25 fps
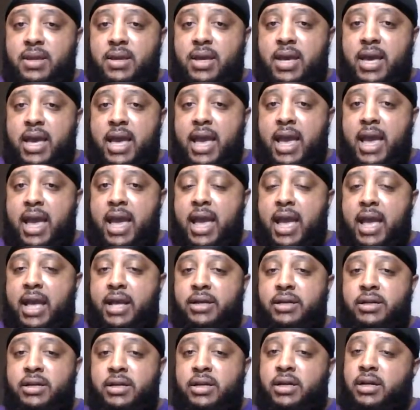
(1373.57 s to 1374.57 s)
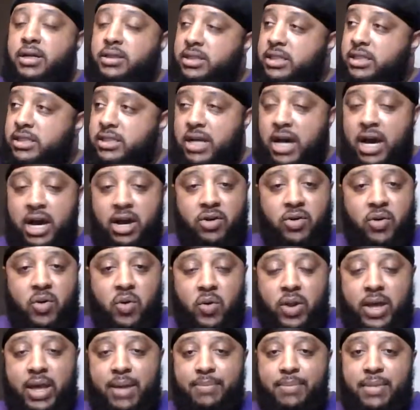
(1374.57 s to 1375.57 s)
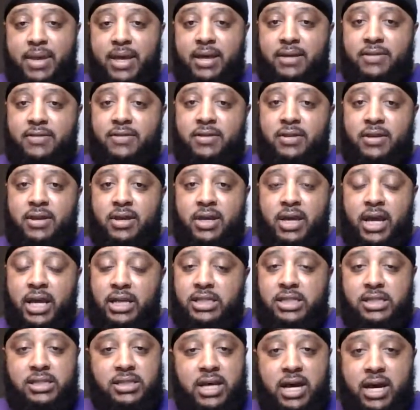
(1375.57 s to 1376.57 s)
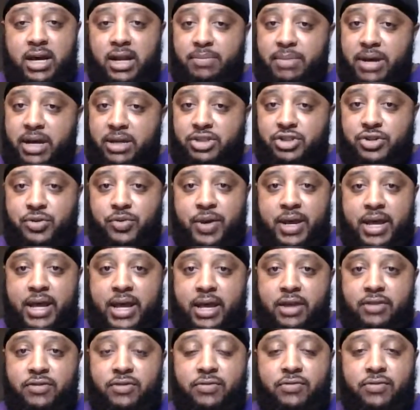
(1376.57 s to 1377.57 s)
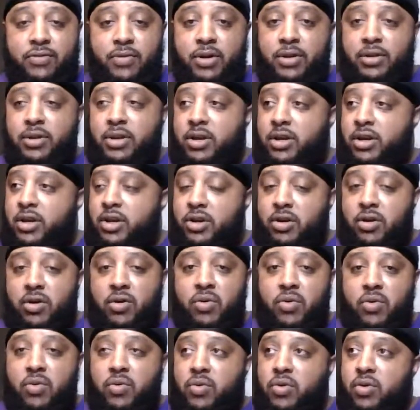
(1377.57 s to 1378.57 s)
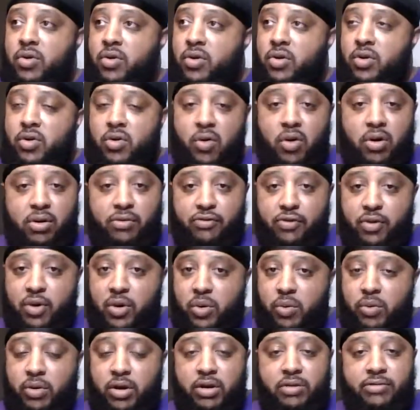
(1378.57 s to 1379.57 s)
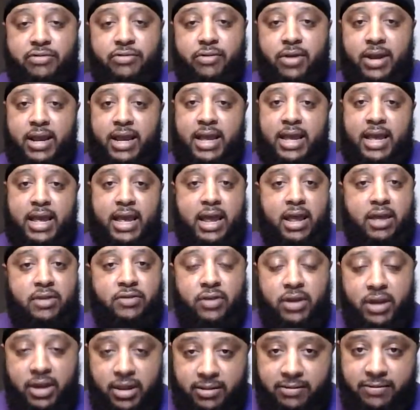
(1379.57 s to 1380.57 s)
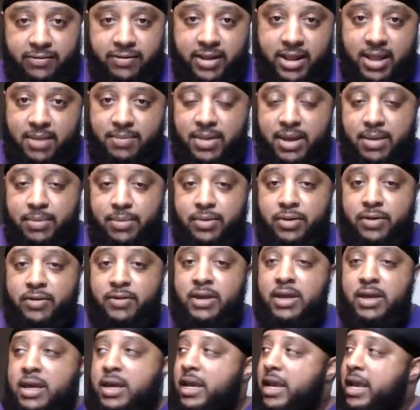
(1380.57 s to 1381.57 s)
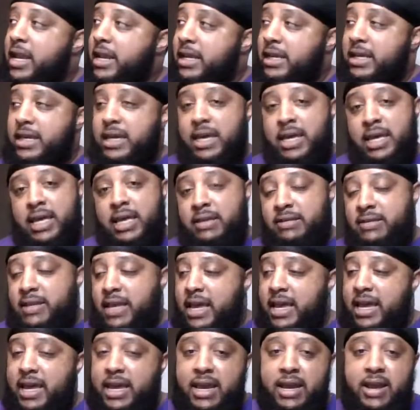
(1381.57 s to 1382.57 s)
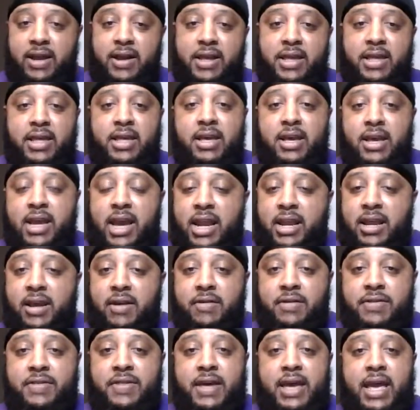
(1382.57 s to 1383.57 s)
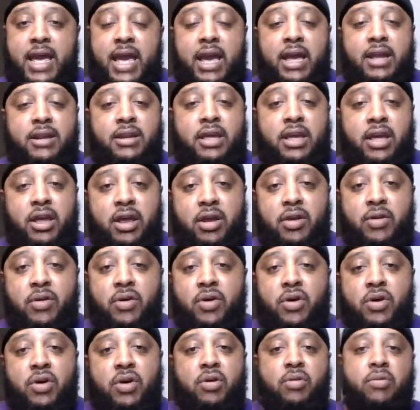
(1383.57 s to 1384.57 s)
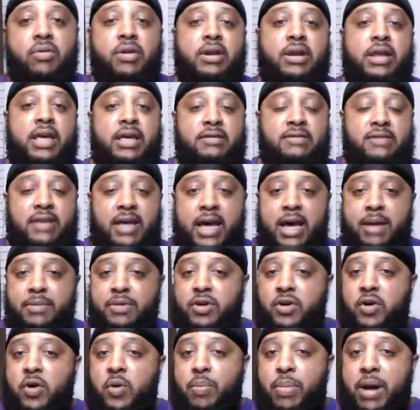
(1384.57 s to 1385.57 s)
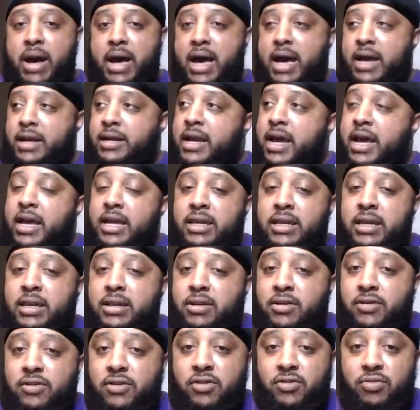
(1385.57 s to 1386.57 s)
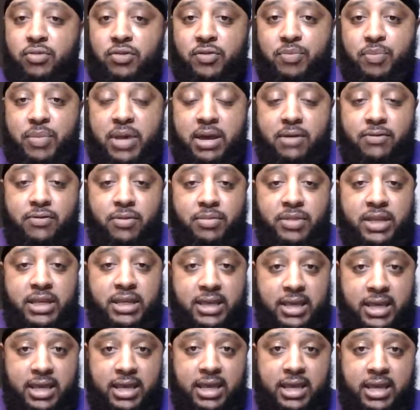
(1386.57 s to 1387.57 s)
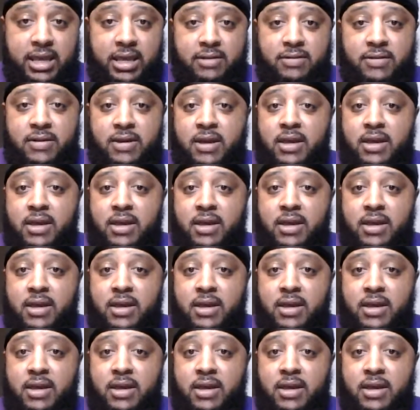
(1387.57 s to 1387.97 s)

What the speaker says: And she talking all that mess. And she talking about your ass in front of, on the phone with her friends or other family members. And the kids, they hear it and everything. And then when the next time you go by, now you're getting this disrespect from the kids,